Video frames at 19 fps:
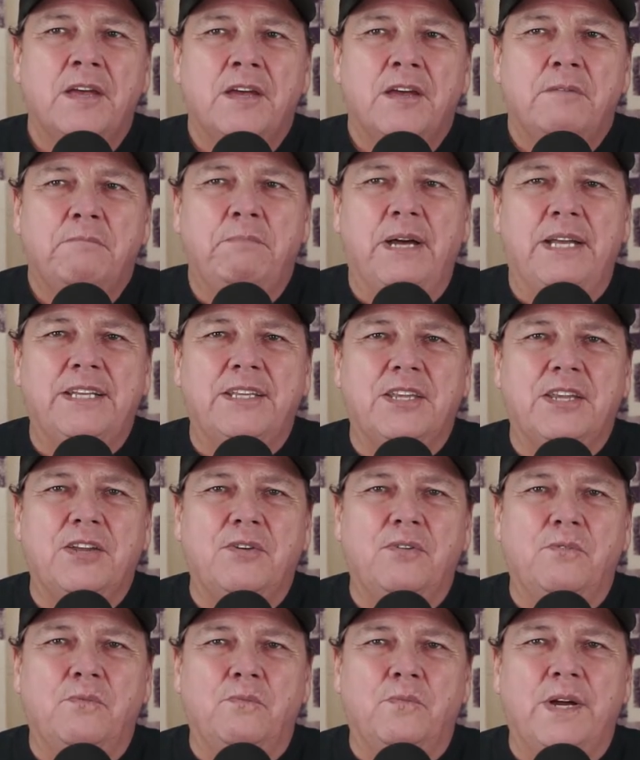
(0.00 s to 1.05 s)
But
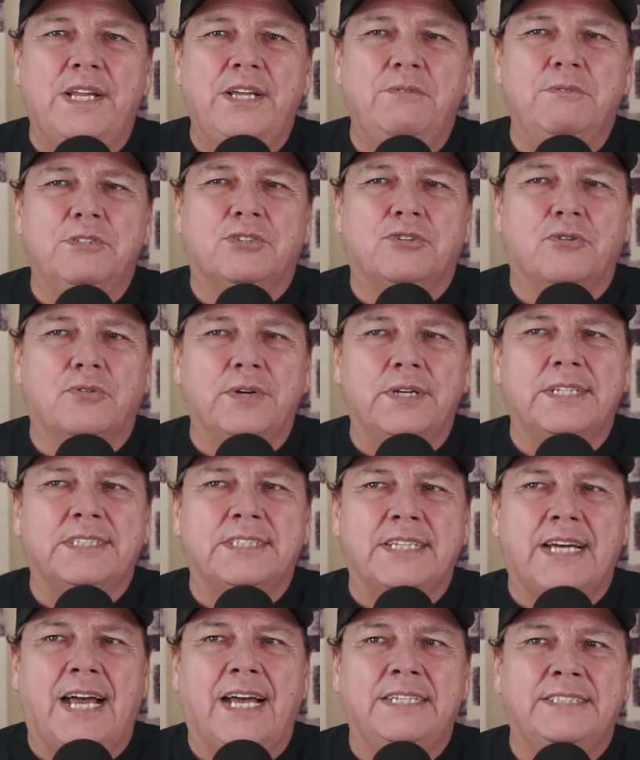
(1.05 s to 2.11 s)
what he was
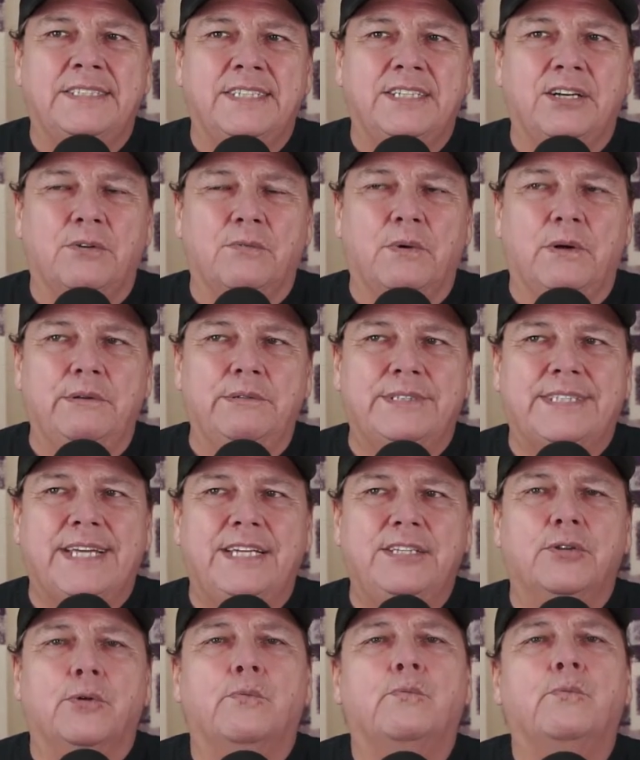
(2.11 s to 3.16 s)
criticizing and what he was
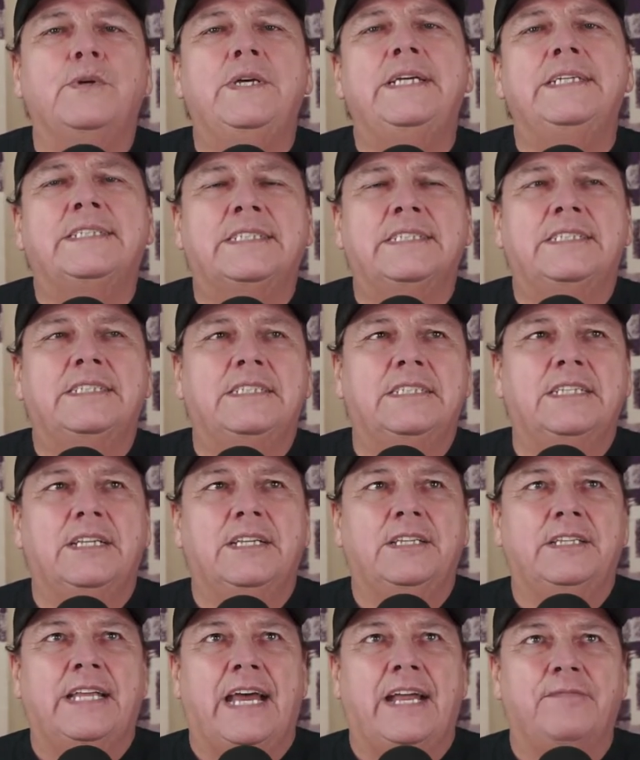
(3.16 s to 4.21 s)
saying, the reason
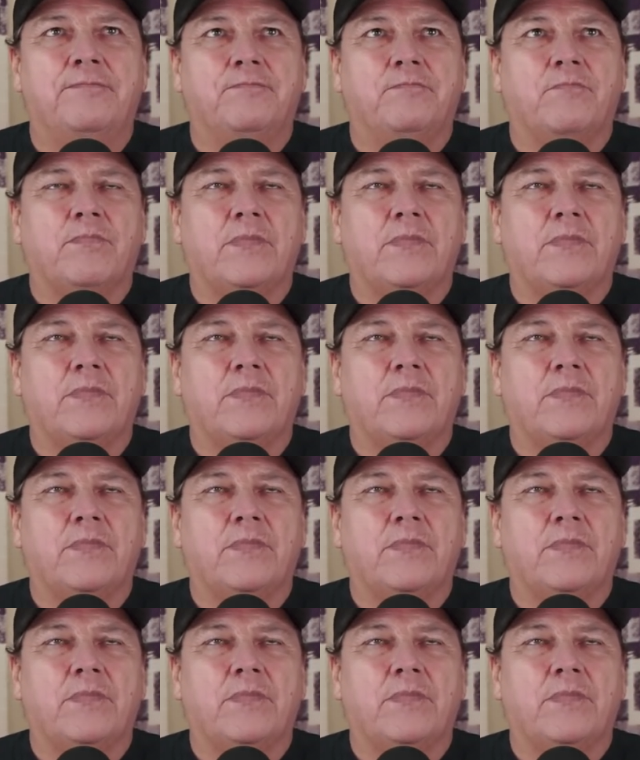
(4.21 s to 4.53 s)
that